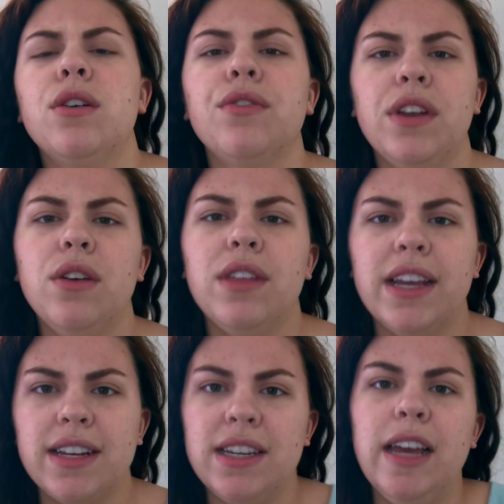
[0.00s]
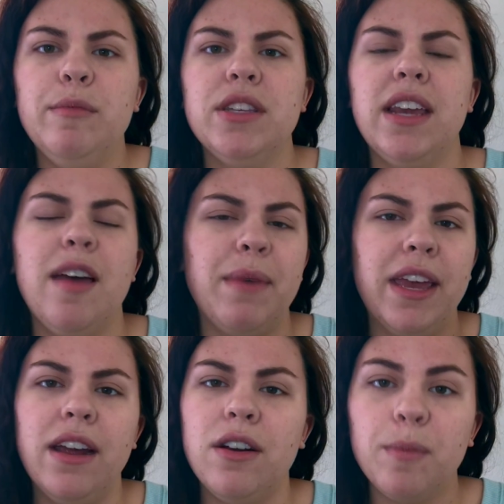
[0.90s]
or if I know the next day I'm just gonna have my
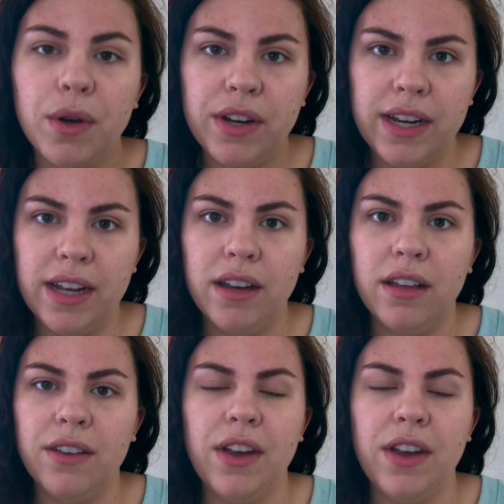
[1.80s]
hair in a ponytail,